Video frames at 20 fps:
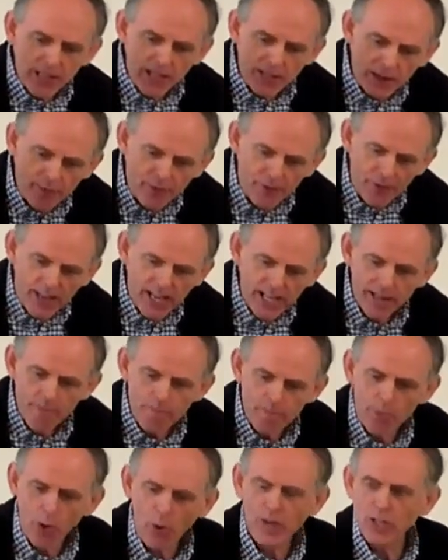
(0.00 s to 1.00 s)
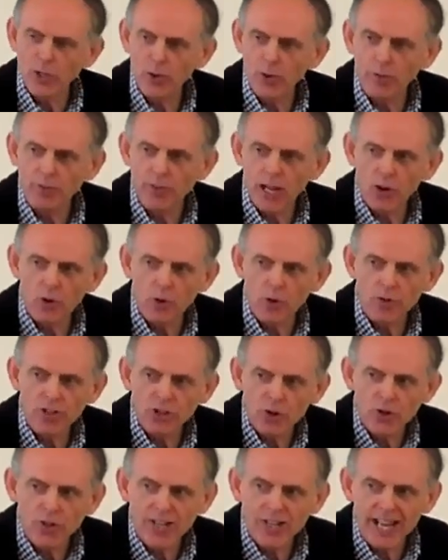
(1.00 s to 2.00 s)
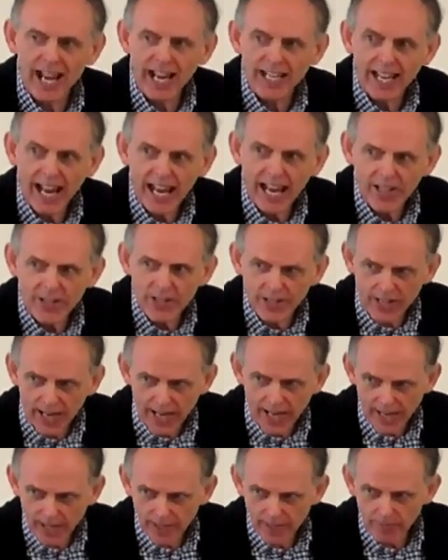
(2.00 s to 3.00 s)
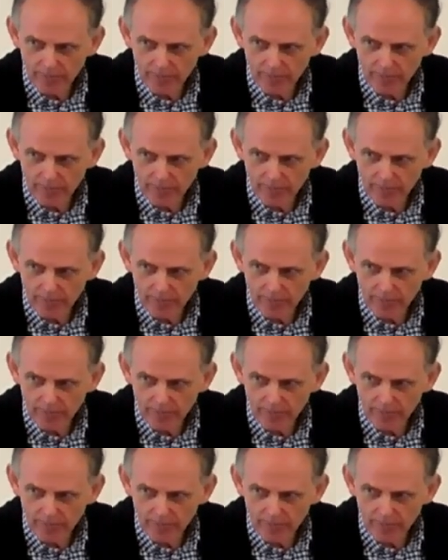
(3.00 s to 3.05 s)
the defining point of their Christian identity